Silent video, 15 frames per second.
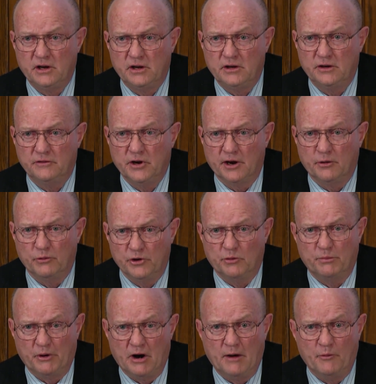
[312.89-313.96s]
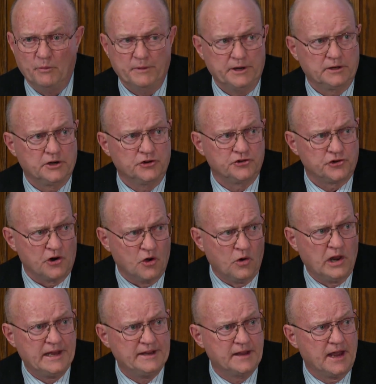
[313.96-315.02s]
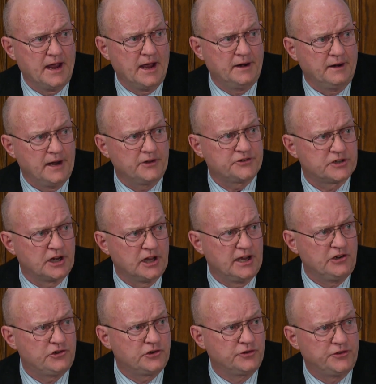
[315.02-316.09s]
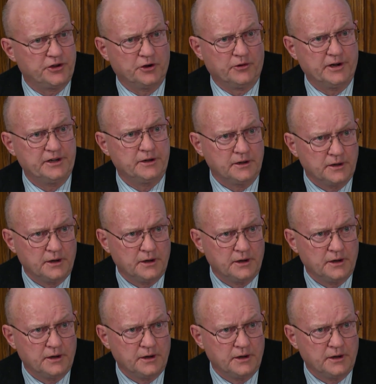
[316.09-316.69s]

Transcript: You've got a real problem then. Controlling that, escalation theory